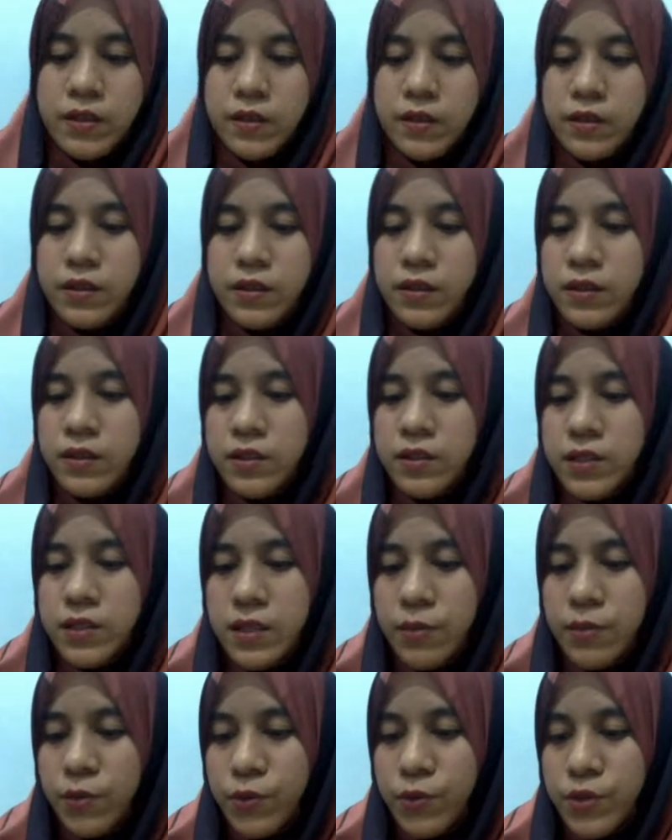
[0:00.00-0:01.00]
The
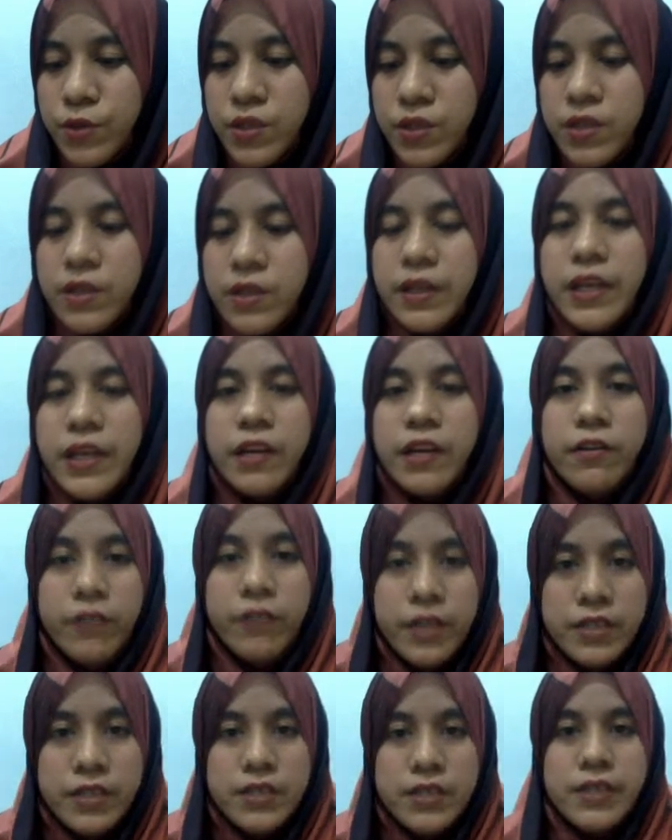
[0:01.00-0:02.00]
same goes here,
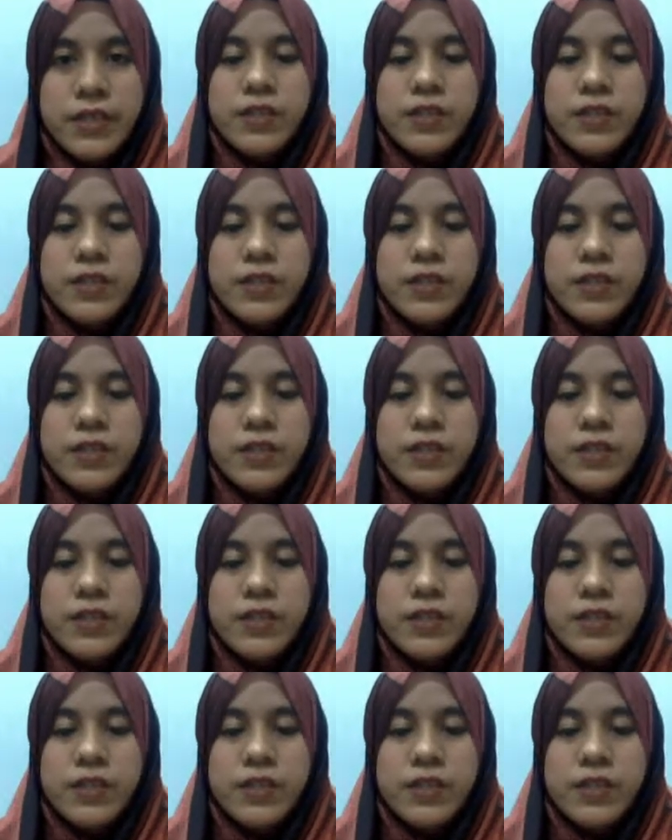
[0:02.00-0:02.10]
decreasing